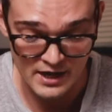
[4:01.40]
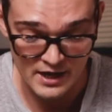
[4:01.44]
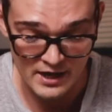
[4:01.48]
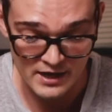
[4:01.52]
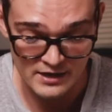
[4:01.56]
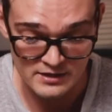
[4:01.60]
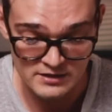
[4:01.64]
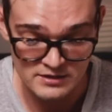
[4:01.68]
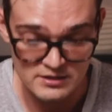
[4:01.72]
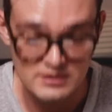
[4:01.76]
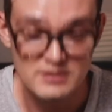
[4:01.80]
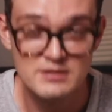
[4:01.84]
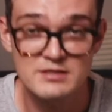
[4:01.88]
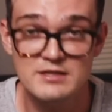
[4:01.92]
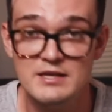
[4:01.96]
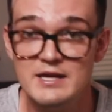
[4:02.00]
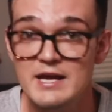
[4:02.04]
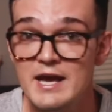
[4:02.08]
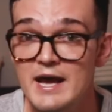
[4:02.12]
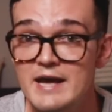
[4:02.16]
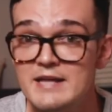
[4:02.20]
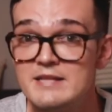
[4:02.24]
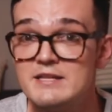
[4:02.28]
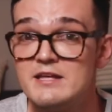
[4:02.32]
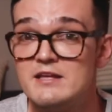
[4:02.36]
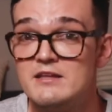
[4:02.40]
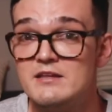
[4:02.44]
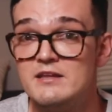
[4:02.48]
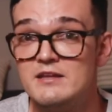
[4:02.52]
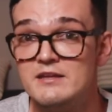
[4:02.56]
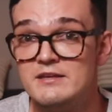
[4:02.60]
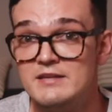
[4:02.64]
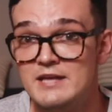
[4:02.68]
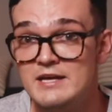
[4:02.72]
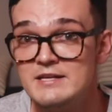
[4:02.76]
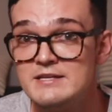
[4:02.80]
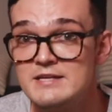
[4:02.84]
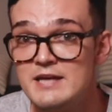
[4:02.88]
and they had
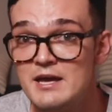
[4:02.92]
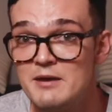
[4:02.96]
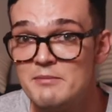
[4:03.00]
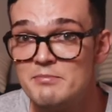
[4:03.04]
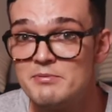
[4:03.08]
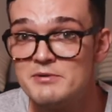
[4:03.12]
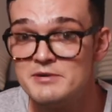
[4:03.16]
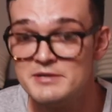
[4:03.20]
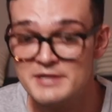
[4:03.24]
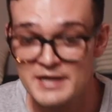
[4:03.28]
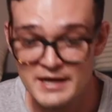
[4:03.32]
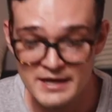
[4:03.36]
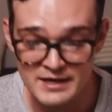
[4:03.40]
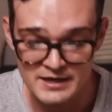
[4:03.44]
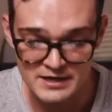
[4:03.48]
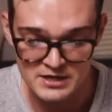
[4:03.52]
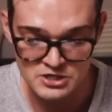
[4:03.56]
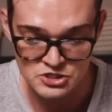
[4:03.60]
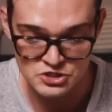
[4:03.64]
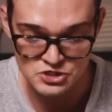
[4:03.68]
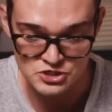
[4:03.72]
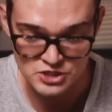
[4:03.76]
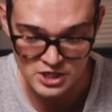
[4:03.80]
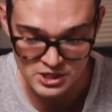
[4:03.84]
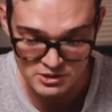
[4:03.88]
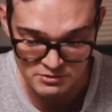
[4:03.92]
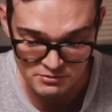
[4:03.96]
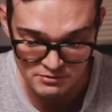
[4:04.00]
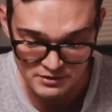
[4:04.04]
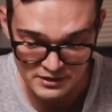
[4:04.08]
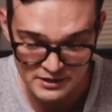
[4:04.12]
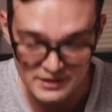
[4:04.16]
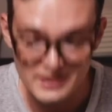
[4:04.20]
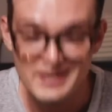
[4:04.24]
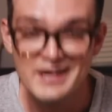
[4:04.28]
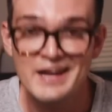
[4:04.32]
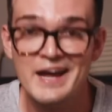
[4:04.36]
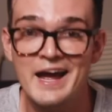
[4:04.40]
10k per day in
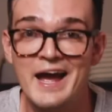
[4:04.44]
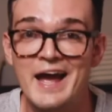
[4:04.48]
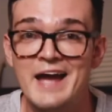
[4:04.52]
January